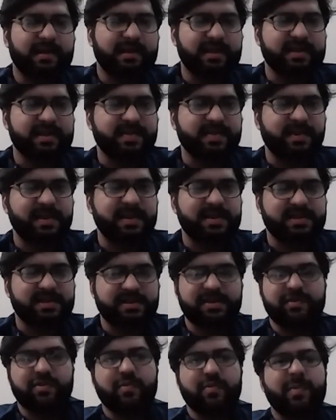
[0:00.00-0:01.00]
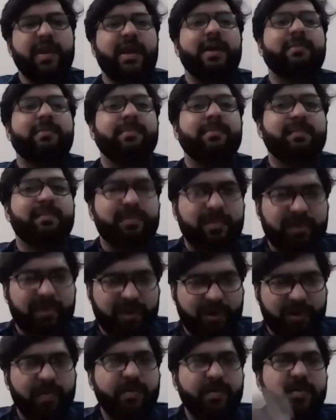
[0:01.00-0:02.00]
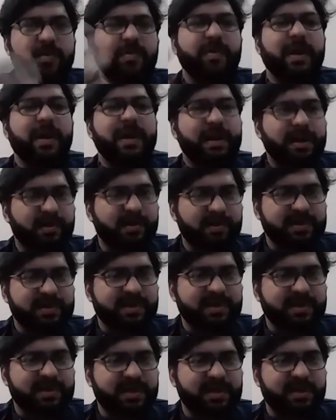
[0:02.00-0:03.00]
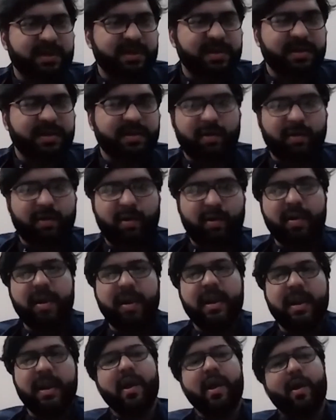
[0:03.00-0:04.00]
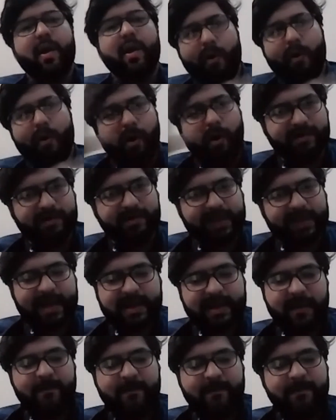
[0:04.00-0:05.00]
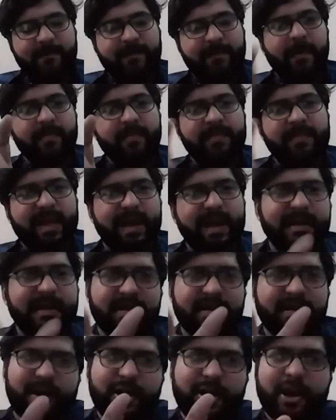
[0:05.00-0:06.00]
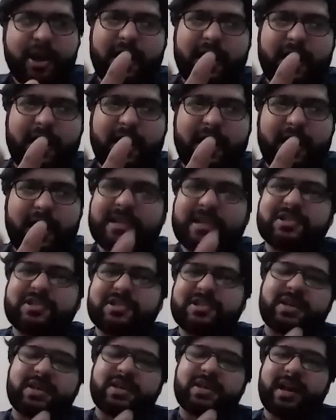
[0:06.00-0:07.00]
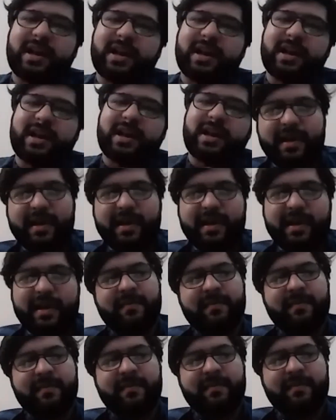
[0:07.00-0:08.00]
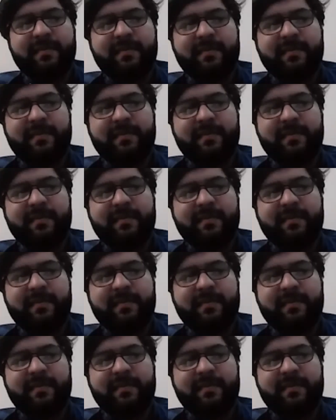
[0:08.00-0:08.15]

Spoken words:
this person to become, to get into a certain role, all of that come from that cultural upbringing wherein